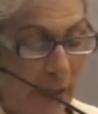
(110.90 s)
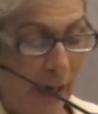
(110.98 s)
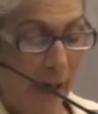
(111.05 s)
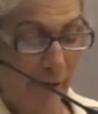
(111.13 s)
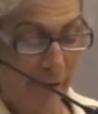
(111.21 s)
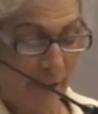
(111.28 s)

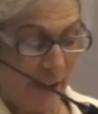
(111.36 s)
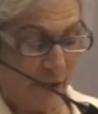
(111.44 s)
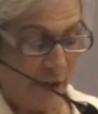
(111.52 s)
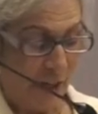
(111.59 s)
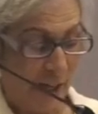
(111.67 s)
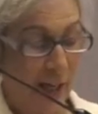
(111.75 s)

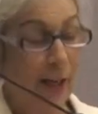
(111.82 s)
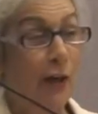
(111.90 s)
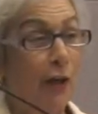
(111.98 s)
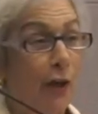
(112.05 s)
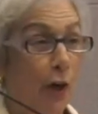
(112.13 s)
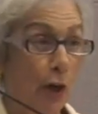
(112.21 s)
conflict
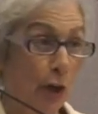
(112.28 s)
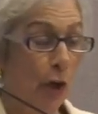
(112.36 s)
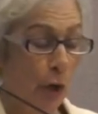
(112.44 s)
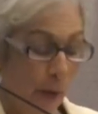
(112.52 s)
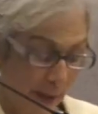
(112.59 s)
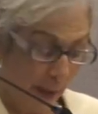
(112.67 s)

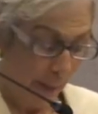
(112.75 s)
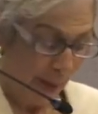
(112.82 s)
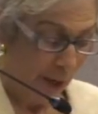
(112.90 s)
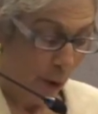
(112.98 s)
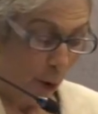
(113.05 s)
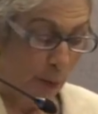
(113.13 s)
occurring in
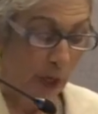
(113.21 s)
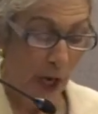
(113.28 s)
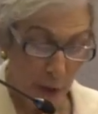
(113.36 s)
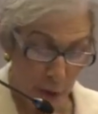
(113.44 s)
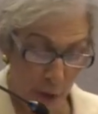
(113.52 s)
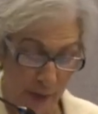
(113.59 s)
my home
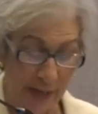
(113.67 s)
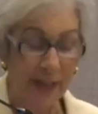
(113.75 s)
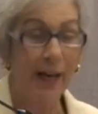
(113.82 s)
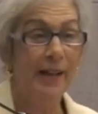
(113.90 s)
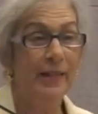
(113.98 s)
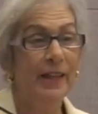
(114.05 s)
country,
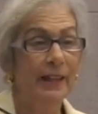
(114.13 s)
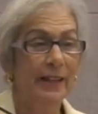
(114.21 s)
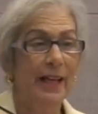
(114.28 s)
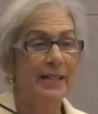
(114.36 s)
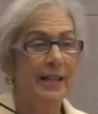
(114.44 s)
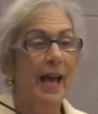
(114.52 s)
and I
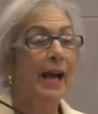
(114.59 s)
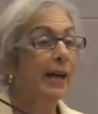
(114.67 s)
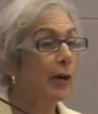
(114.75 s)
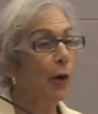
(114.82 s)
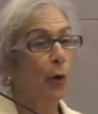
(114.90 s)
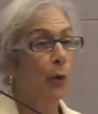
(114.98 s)
think that's
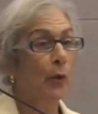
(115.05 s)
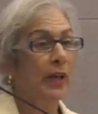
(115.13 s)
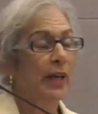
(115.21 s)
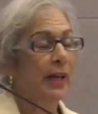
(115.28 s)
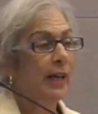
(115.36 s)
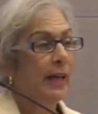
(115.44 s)
echoed
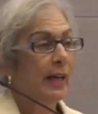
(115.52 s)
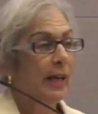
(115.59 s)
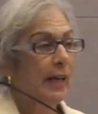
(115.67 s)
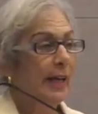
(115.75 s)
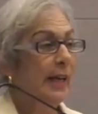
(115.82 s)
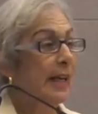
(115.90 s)

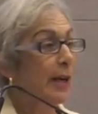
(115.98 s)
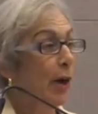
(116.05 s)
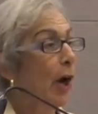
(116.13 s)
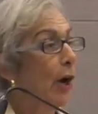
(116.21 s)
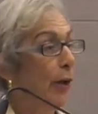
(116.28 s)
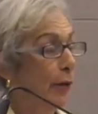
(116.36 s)

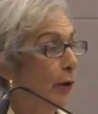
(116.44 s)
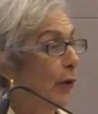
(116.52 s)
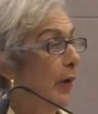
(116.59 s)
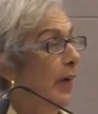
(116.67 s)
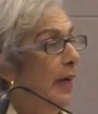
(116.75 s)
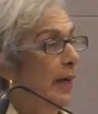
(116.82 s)
in
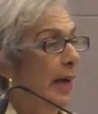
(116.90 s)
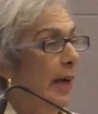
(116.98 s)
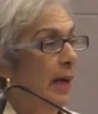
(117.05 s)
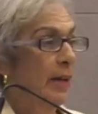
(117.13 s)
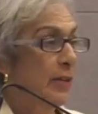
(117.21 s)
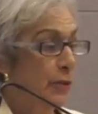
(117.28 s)
other
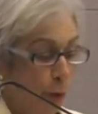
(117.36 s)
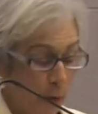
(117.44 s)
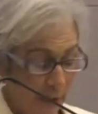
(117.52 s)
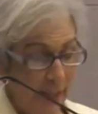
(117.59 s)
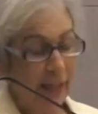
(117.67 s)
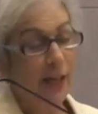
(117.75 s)

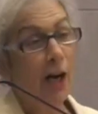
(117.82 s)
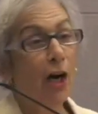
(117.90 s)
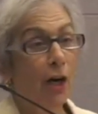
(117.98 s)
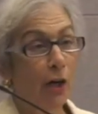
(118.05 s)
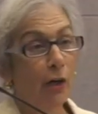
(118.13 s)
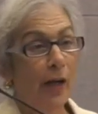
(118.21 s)
certainly in
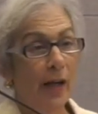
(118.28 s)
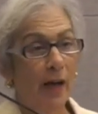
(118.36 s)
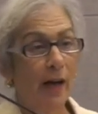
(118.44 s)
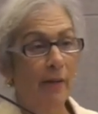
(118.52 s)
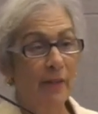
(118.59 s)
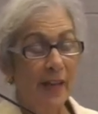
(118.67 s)
the
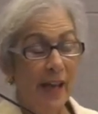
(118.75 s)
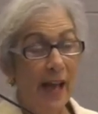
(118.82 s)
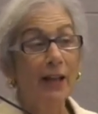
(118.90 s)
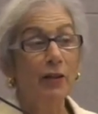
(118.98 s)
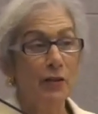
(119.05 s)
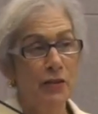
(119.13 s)

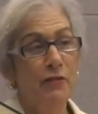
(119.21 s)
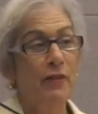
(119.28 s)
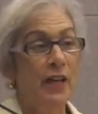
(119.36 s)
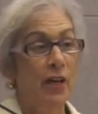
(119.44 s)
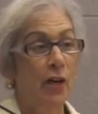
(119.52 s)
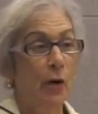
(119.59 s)

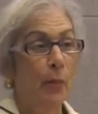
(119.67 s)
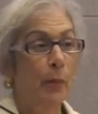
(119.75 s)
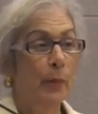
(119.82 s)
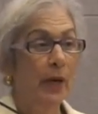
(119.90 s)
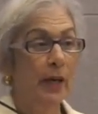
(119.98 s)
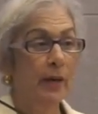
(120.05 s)
Anglosphere,
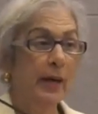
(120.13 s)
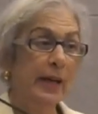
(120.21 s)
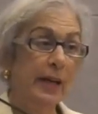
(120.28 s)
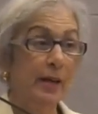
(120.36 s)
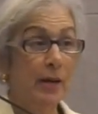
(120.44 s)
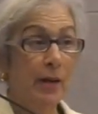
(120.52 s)
but
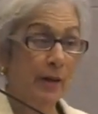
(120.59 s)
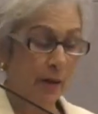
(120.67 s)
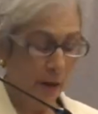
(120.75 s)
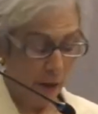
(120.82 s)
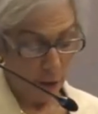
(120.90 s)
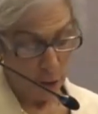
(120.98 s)
in
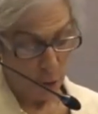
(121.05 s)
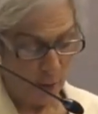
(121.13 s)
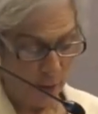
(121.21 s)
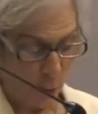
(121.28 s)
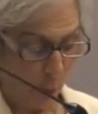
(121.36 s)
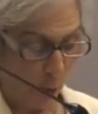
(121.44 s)
countries